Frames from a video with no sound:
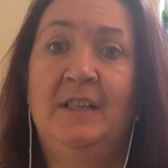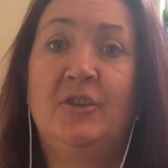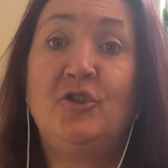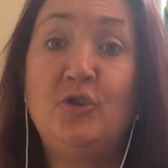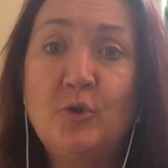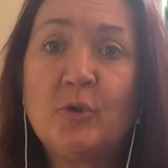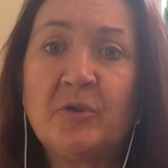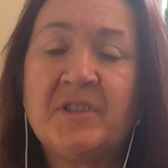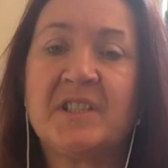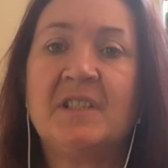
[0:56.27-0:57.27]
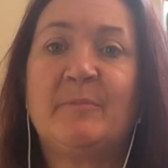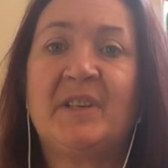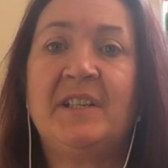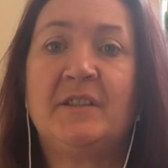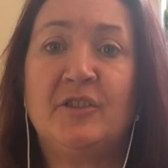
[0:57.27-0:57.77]
neurons in the
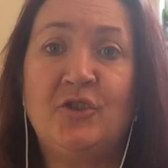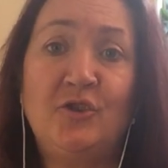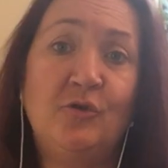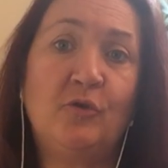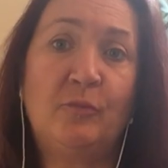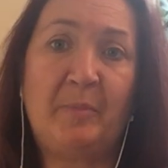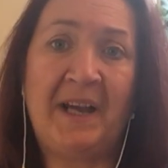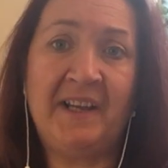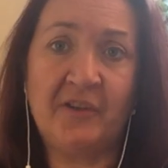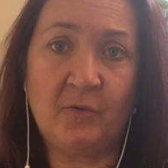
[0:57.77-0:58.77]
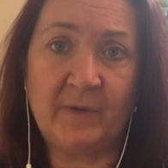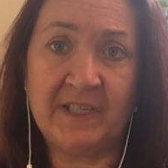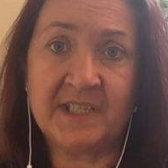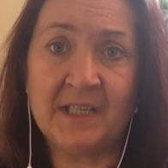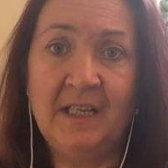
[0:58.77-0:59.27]
brain and the neural
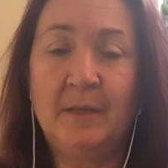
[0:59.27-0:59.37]
pathways,